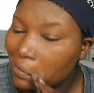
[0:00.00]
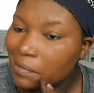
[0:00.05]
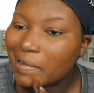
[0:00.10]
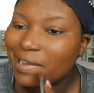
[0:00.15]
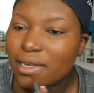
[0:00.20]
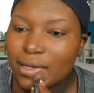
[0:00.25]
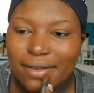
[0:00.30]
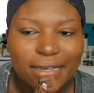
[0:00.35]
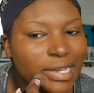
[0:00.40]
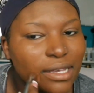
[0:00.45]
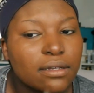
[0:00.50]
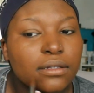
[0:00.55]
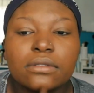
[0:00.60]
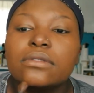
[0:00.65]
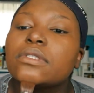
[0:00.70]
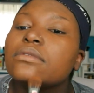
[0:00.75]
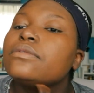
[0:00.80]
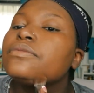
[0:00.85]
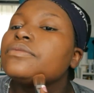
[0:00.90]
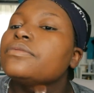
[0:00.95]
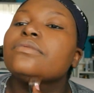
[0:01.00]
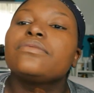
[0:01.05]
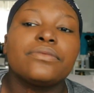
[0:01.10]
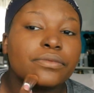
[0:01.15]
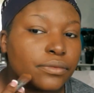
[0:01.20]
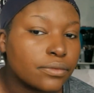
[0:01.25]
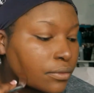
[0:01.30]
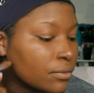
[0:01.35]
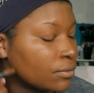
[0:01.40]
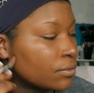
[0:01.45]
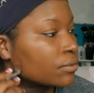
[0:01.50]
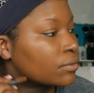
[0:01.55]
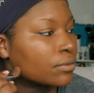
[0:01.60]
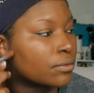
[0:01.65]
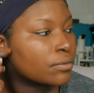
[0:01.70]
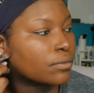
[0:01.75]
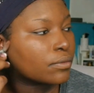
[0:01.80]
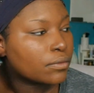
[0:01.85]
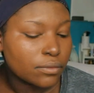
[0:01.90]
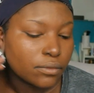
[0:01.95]
I
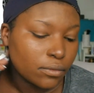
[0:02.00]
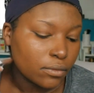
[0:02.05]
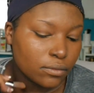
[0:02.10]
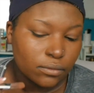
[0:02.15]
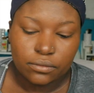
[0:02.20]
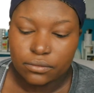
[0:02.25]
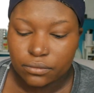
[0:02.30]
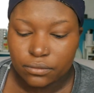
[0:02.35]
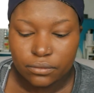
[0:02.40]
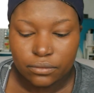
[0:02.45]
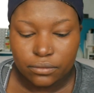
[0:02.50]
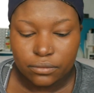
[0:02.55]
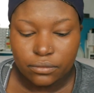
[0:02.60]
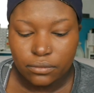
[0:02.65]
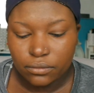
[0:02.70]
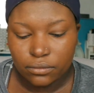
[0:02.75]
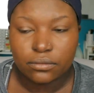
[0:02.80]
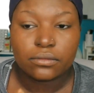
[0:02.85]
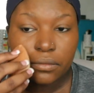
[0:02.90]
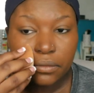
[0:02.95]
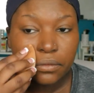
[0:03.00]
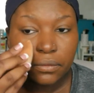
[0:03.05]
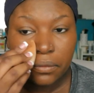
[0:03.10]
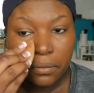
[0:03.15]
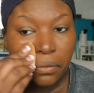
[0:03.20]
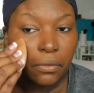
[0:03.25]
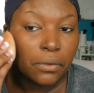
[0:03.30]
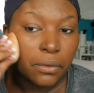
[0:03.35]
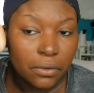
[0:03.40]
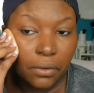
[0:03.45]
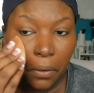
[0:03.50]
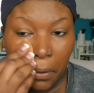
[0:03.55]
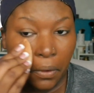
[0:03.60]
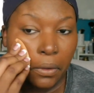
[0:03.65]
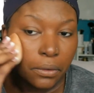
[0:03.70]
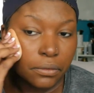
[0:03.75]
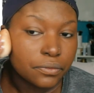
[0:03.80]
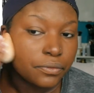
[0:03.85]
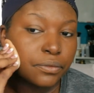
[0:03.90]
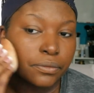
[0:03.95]
recommend, I can't remember what I used in the video.
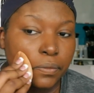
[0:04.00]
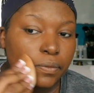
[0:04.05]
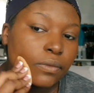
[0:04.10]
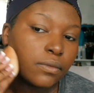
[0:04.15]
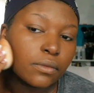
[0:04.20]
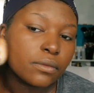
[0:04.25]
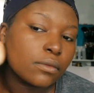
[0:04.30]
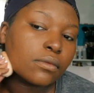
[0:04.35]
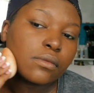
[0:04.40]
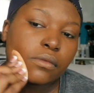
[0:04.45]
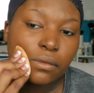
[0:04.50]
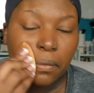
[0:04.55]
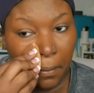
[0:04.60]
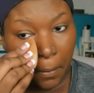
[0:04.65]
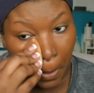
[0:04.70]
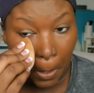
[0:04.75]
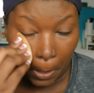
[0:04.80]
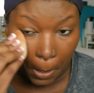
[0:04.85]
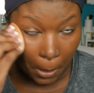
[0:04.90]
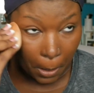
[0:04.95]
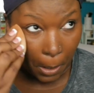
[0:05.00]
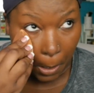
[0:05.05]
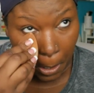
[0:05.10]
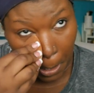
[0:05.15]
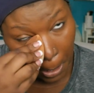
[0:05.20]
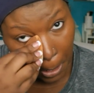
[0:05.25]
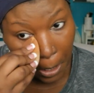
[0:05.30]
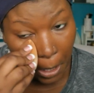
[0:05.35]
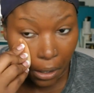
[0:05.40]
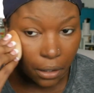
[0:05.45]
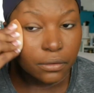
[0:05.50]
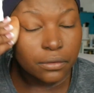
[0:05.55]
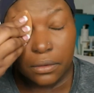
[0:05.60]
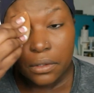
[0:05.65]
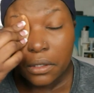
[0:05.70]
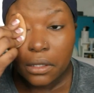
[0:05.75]
I think it was a beauty blender I used this with.